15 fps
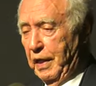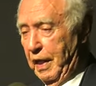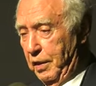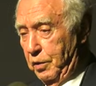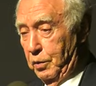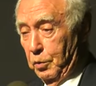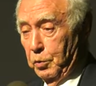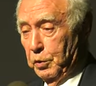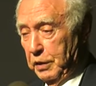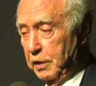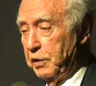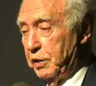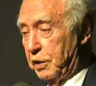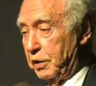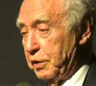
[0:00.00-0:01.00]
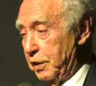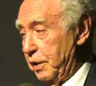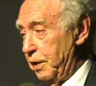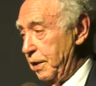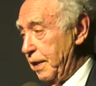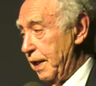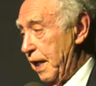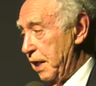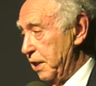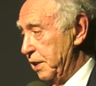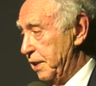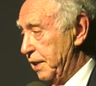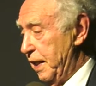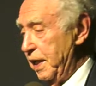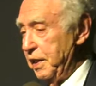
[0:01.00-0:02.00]
had two sisters in the United
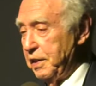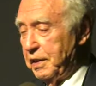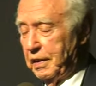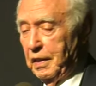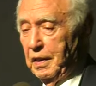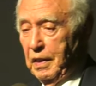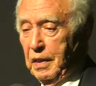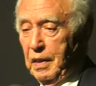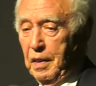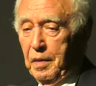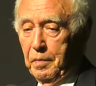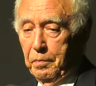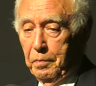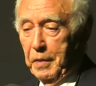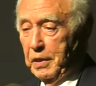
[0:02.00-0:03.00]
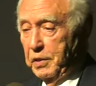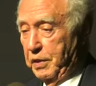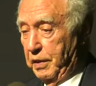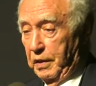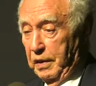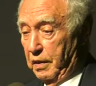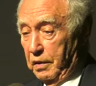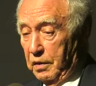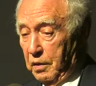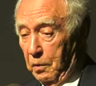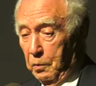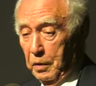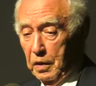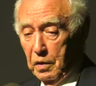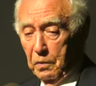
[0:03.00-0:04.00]
States, but she didn't know
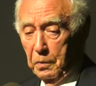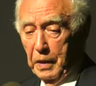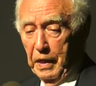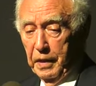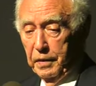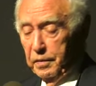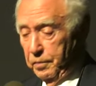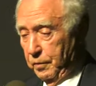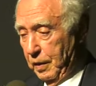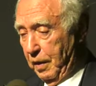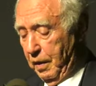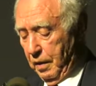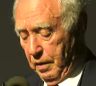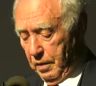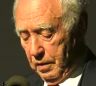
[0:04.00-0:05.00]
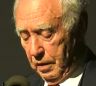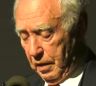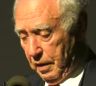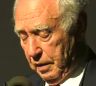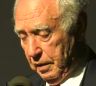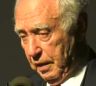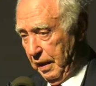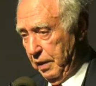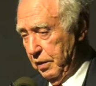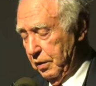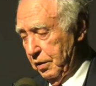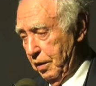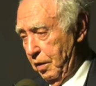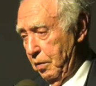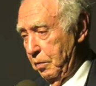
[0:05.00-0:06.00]
where or when. Uh, and, and
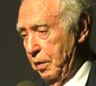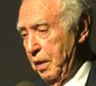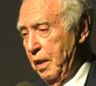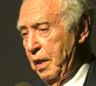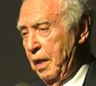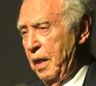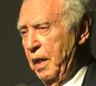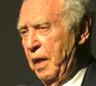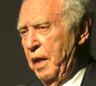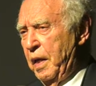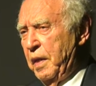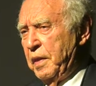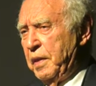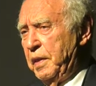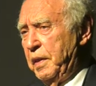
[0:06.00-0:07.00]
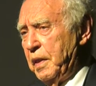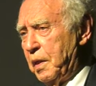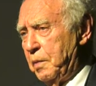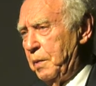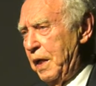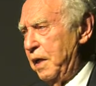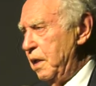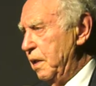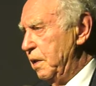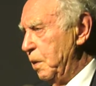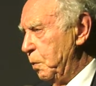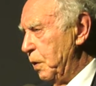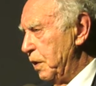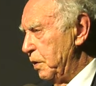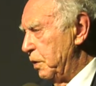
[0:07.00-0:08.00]
so there were, there
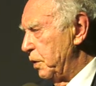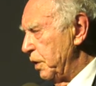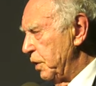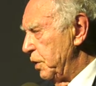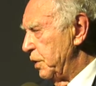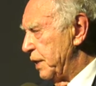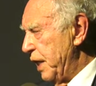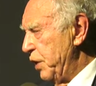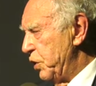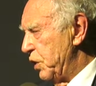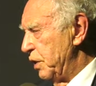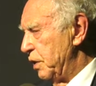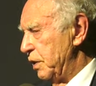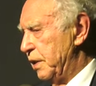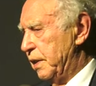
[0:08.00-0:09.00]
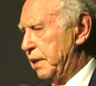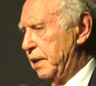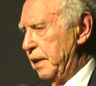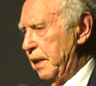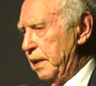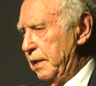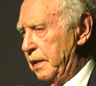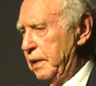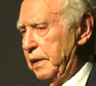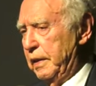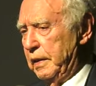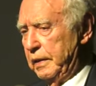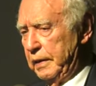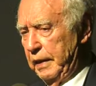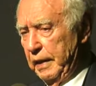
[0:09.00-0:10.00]
were organizations that
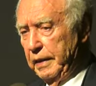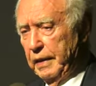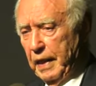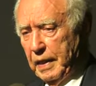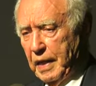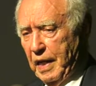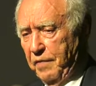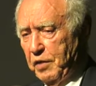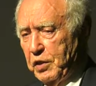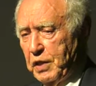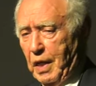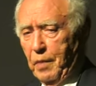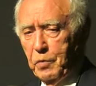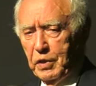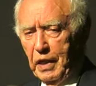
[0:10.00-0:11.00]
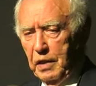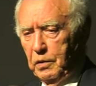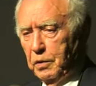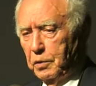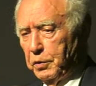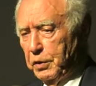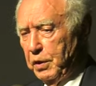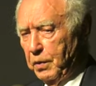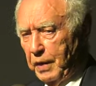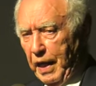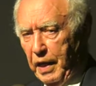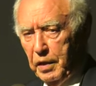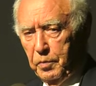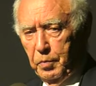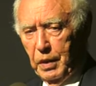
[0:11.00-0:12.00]
did that kind of a job, tried to
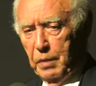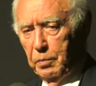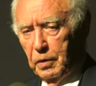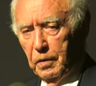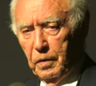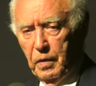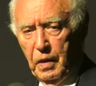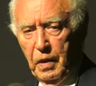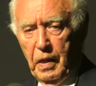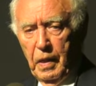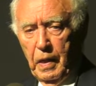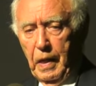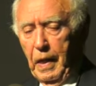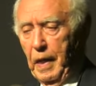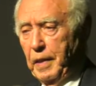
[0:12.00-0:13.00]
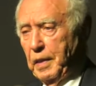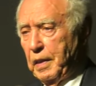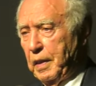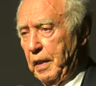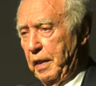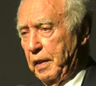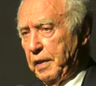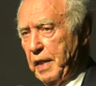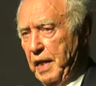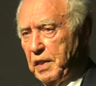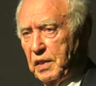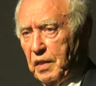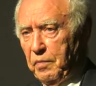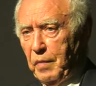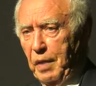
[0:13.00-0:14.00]
reunite people. And in
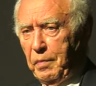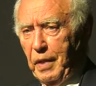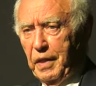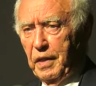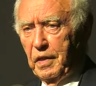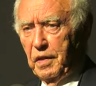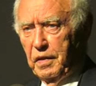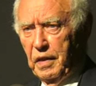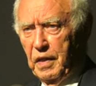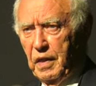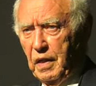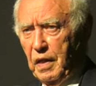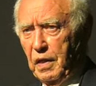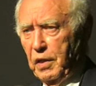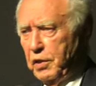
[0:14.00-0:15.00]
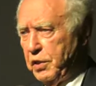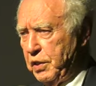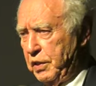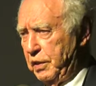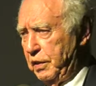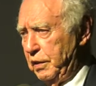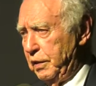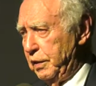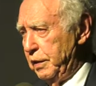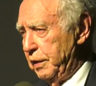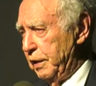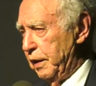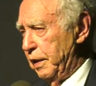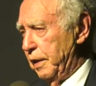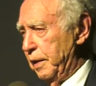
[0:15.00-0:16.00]
case of my mother, uh, she
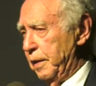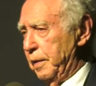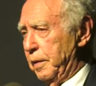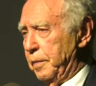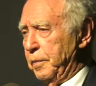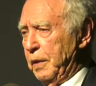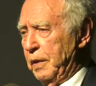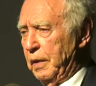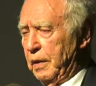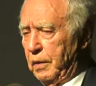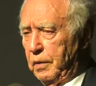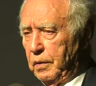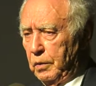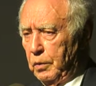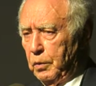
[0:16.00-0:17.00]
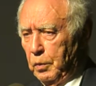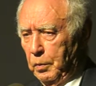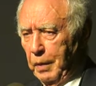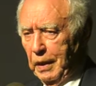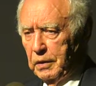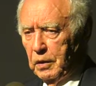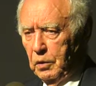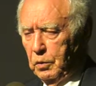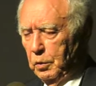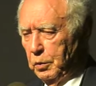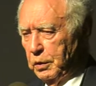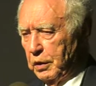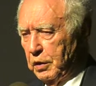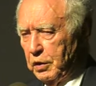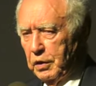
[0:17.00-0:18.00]
uh, knew about the two
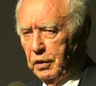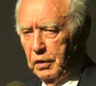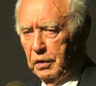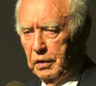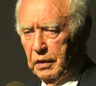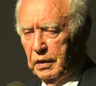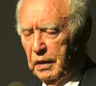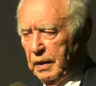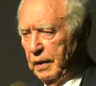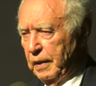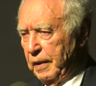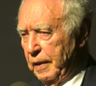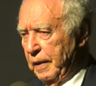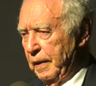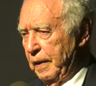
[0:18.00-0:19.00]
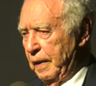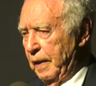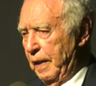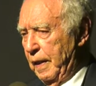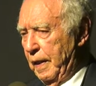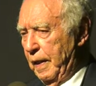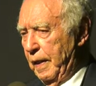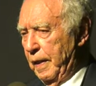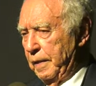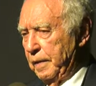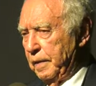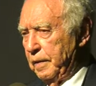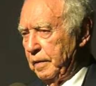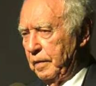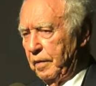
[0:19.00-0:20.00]
sisters
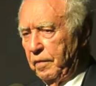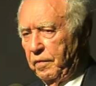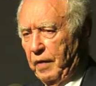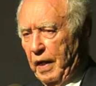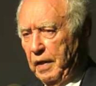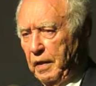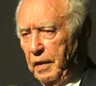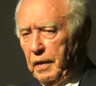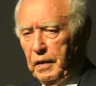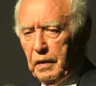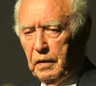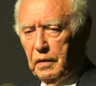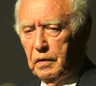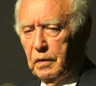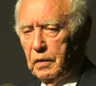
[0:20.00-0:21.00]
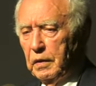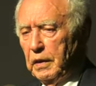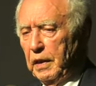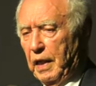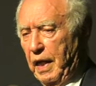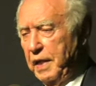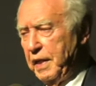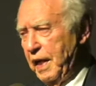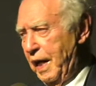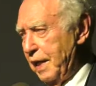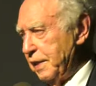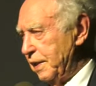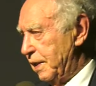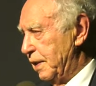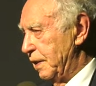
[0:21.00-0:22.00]
and finally the
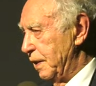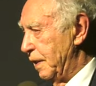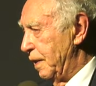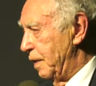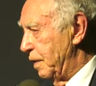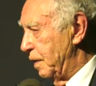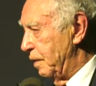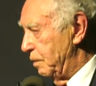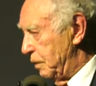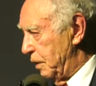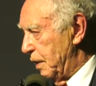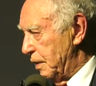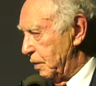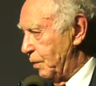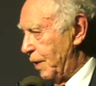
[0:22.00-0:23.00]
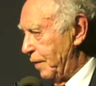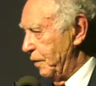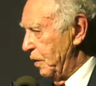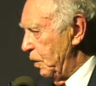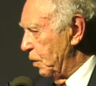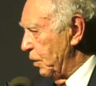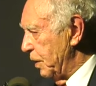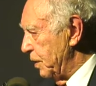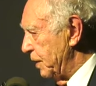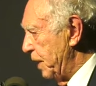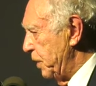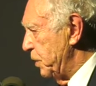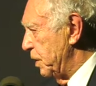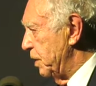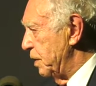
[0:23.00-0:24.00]
HIAS, uh, that's one of the
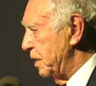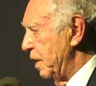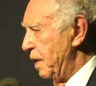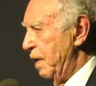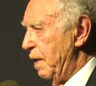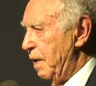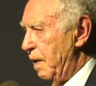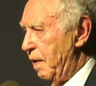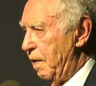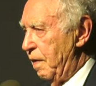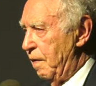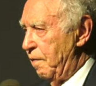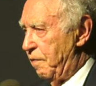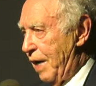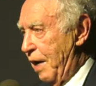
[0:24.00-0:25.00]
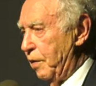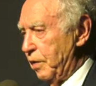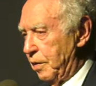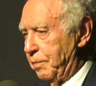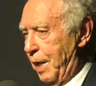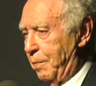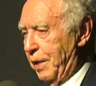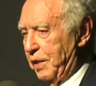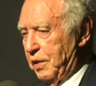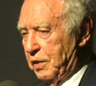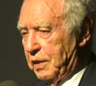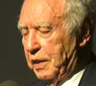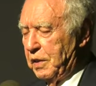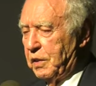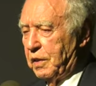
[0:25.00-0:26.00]
organizations, found my mother's
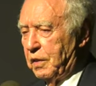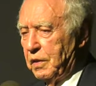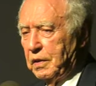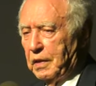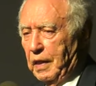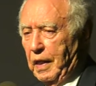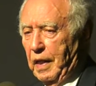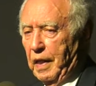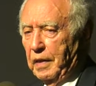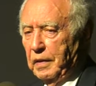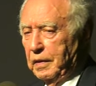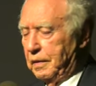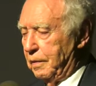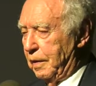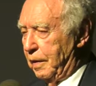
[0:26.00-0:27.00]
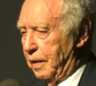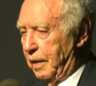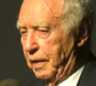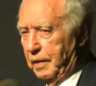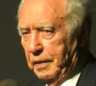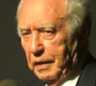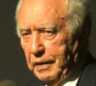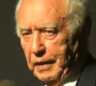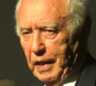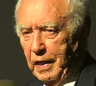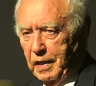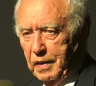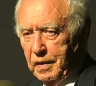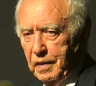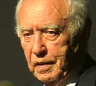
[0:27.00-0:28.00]
sisters. And uh, the
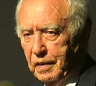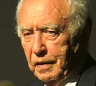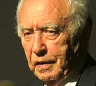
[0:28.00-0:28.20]
day